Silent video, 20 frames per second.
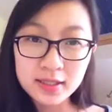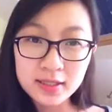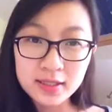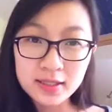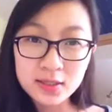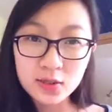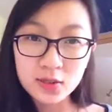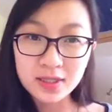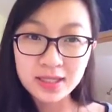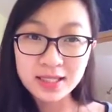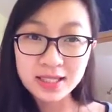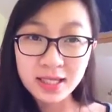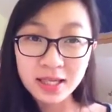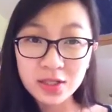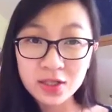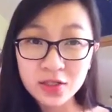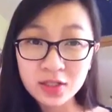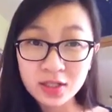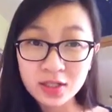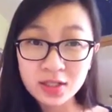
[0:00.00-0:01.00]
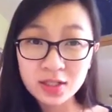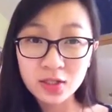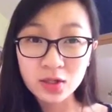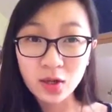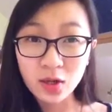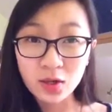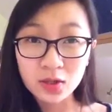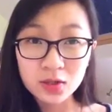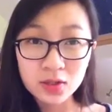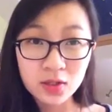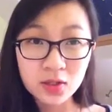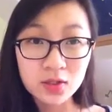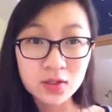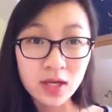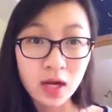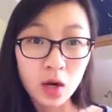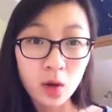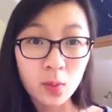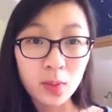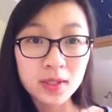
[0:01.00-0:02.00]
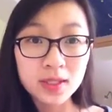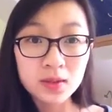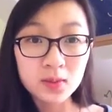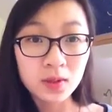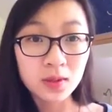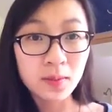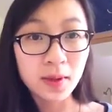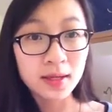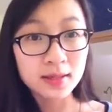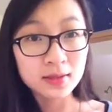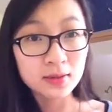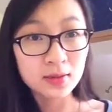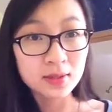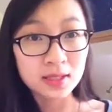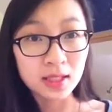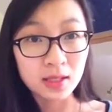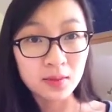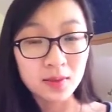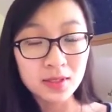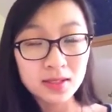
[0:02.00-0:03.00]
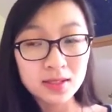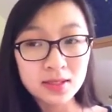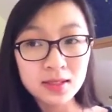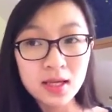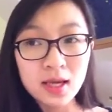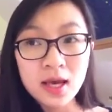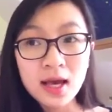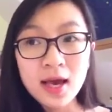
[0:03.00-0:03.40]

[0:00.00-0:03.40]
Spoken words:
sort of teachers to go to help us with personal statements,